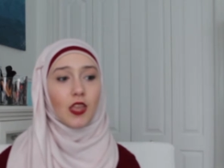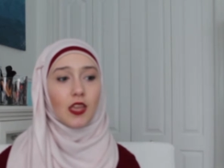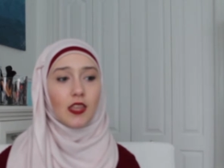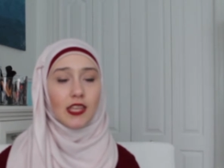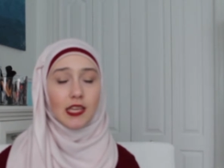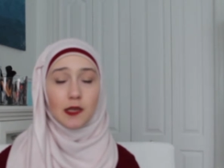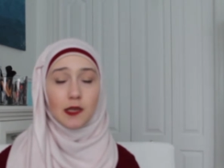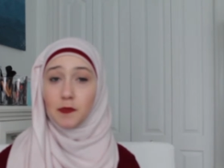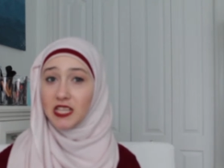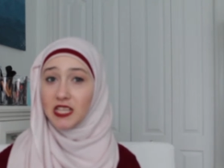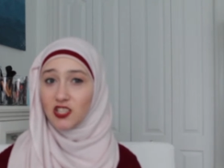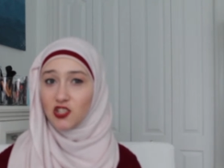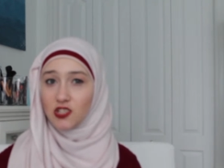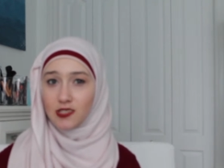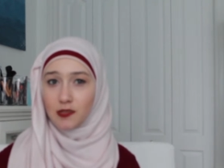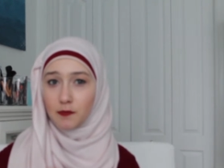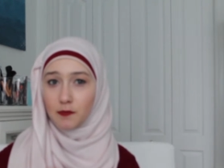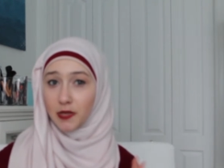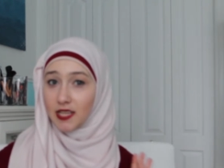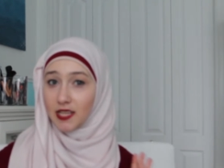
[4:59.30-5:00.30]
like peaches
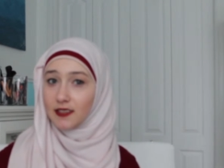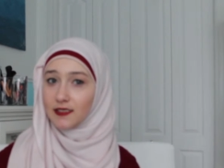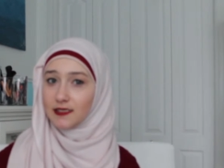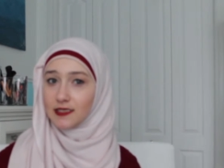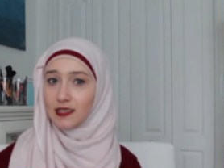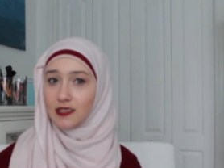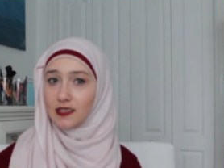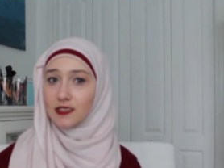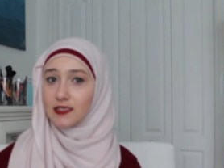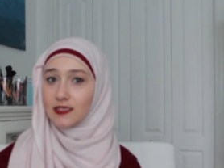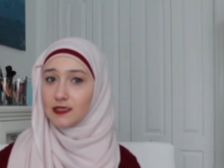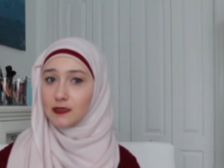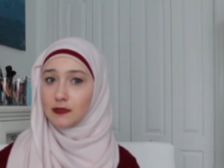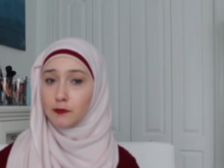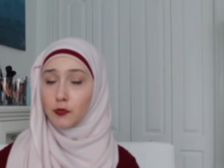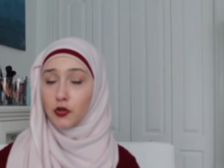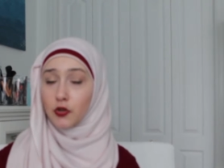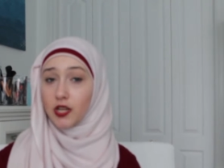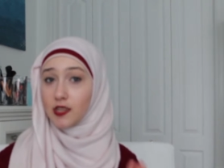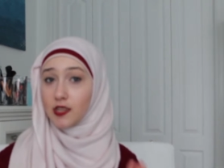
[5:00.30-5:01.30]
and pinks in the
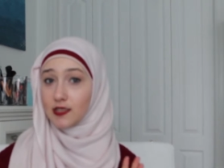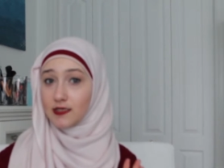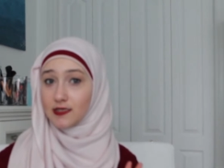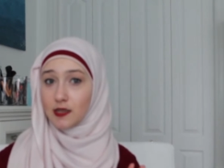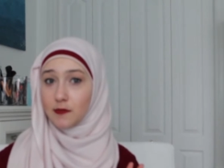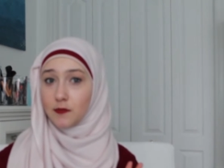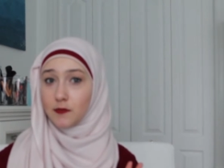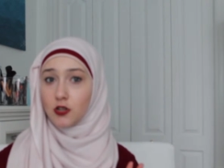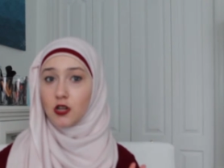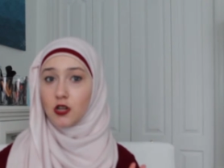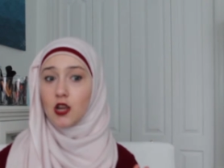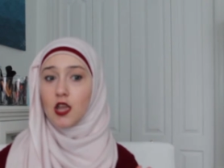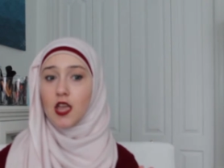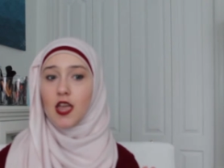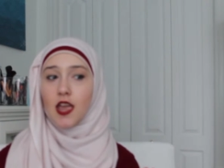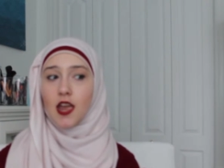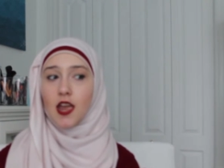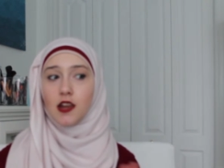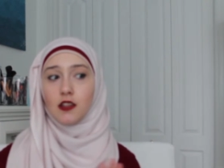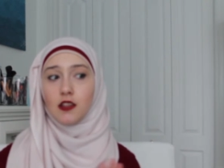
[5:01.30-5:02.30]
spring and the summer,
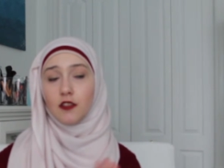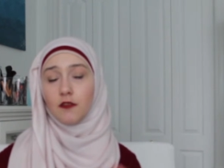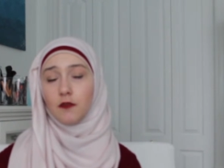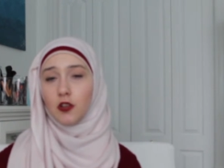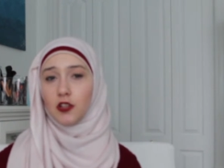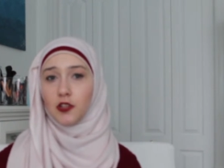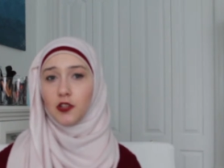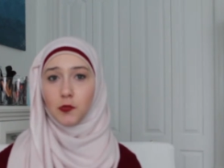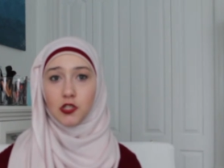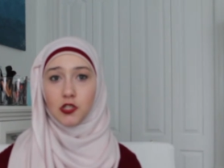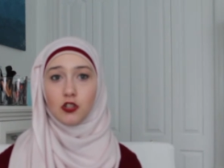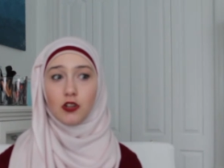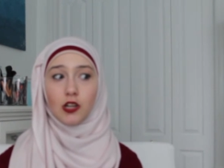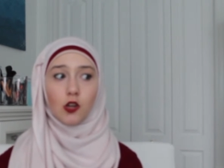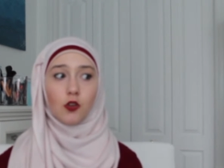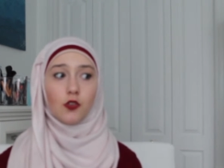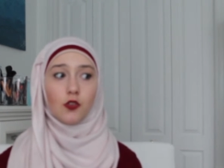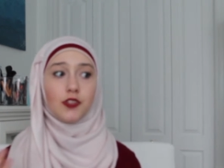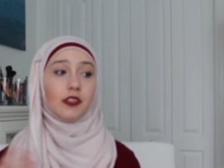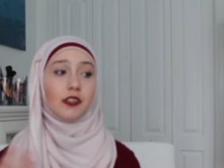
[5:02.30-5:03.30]
and in the fall and winter I
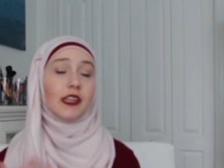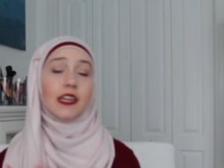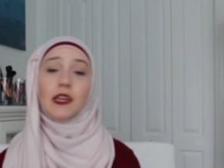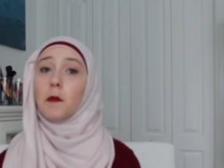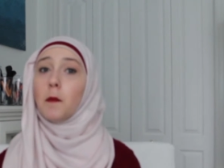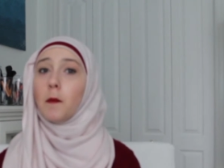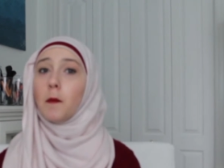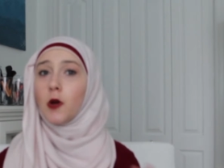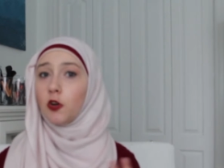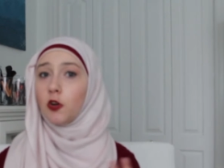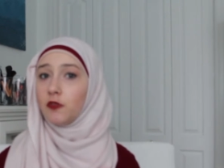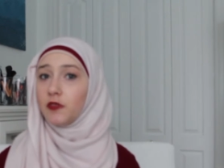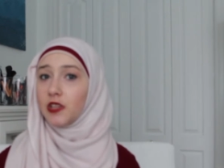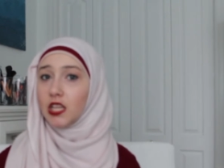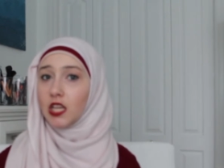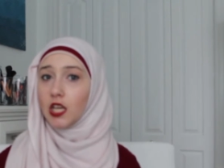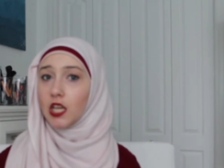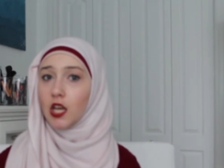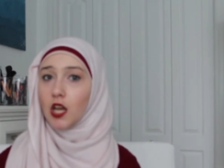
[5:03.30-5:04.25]
go into like mauvey